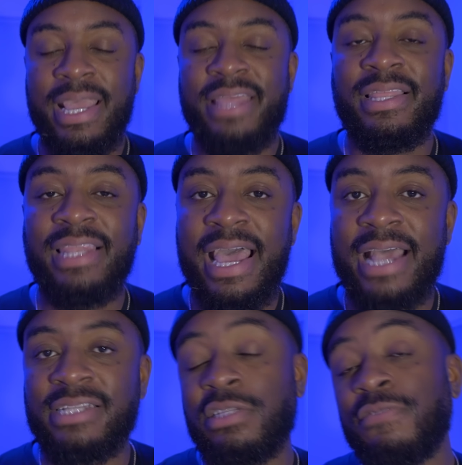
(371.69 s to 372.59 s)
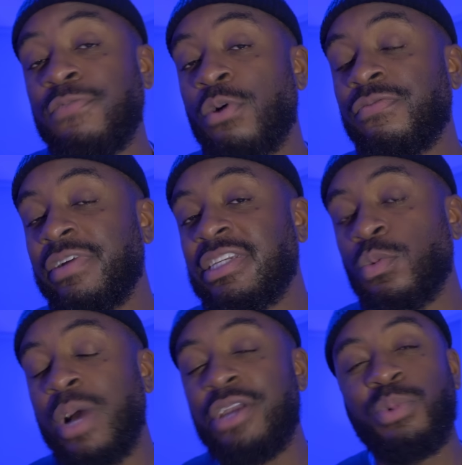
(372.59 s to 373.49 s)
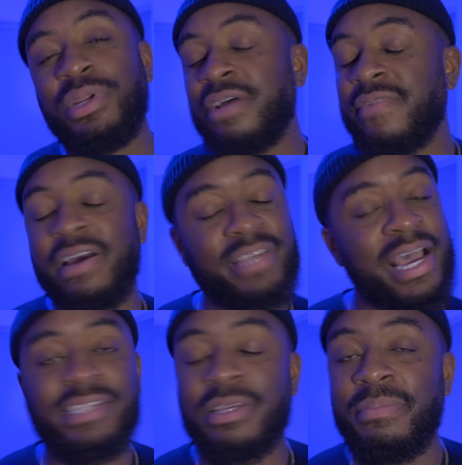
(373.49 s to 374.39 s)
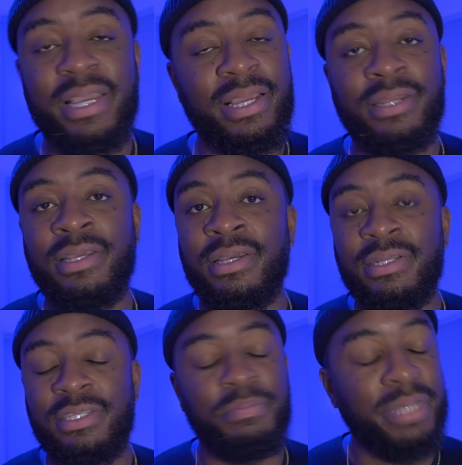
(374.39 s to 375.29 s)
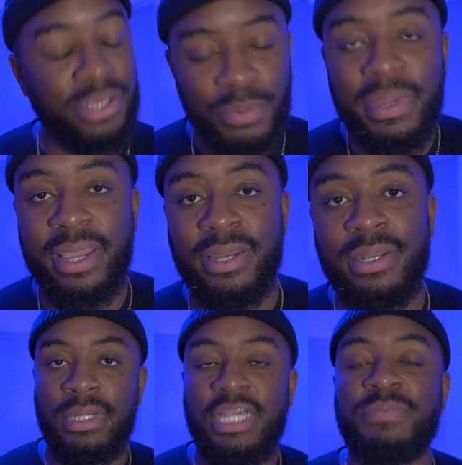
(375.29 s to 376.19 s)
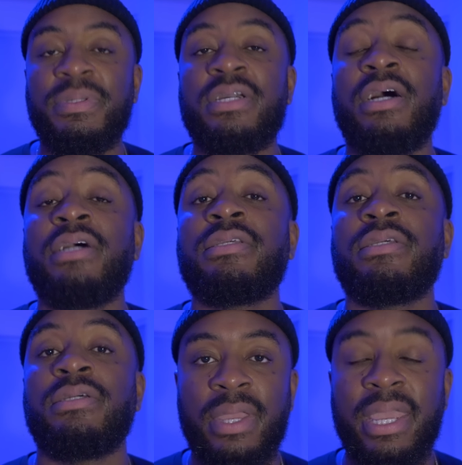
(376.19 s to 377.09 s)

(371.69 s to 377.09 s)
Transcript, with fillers: And the last, the fourth reason why you will never have to ask a man to be your man is because,